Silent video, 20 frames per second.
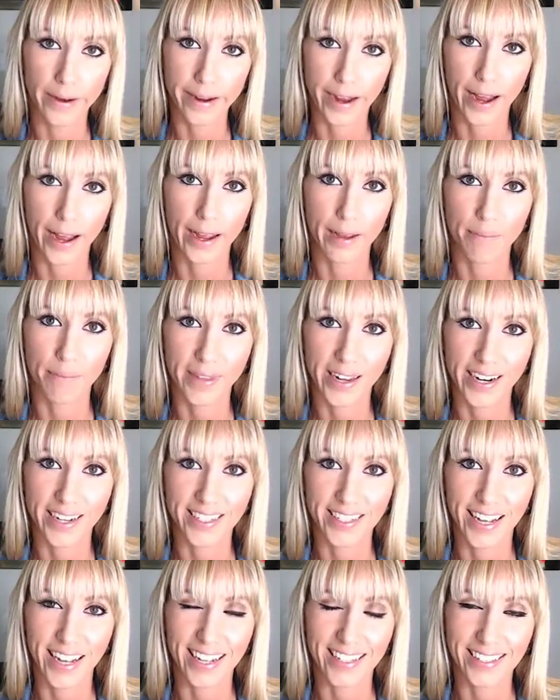time that I
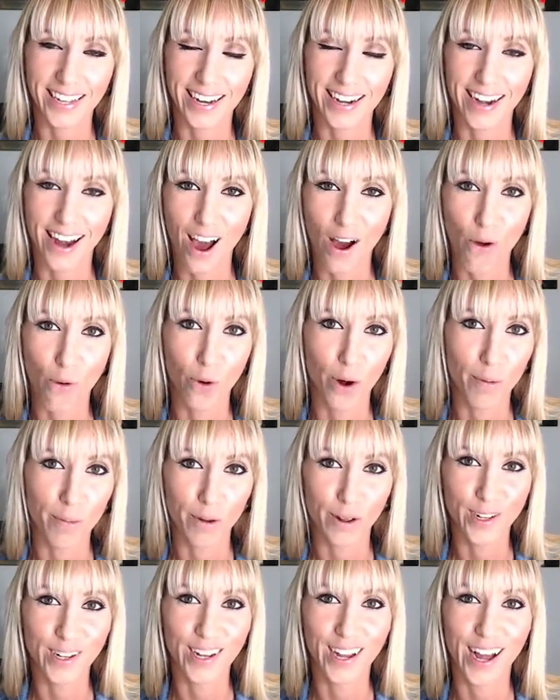say it's like not
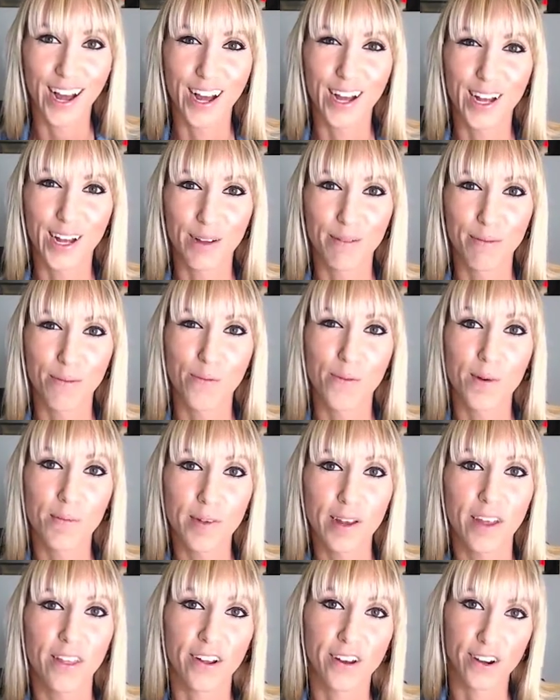horrible, would
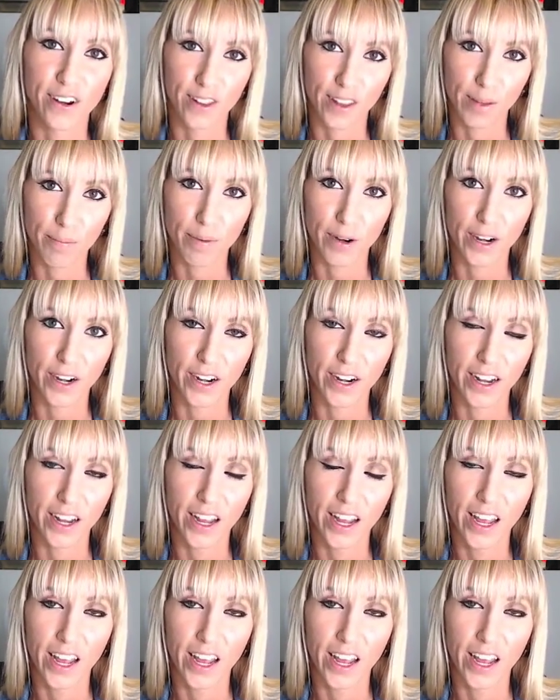be on the early bird